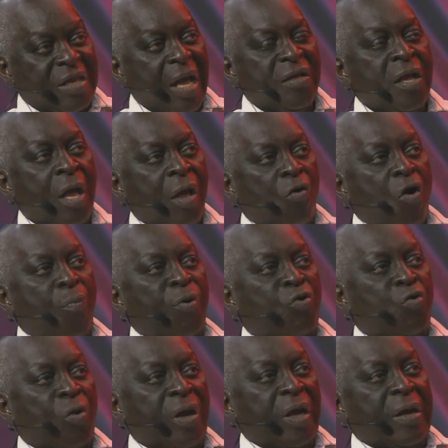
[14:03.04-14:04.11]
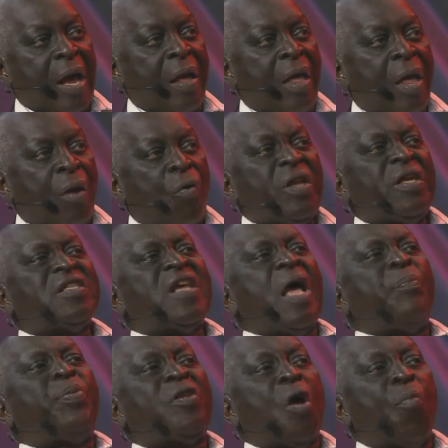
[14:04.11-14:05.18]
coming together. What is the
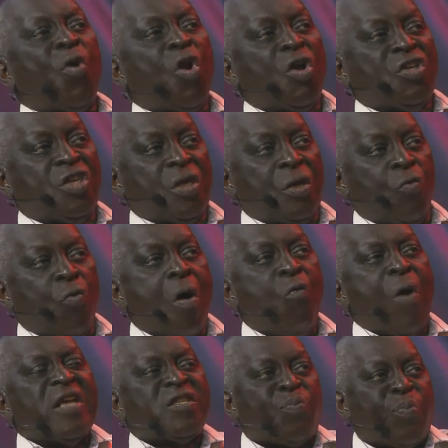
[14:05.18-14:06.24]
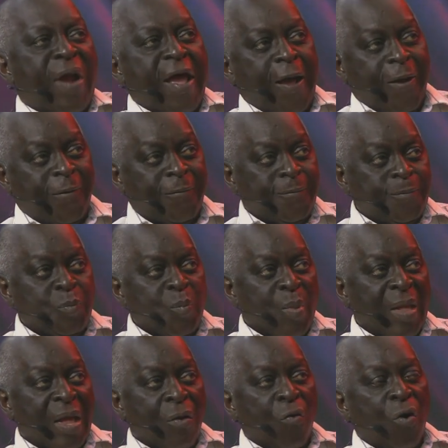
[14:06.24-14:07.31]
epidemiology? Worldwide spread. What
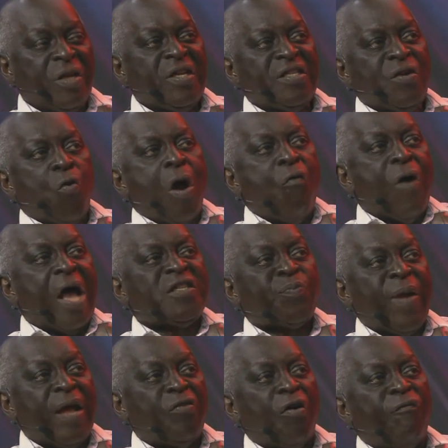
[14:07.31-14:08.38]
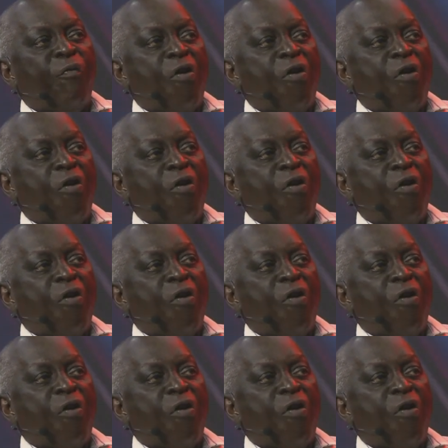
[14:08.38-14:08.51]
is the worldwide spread of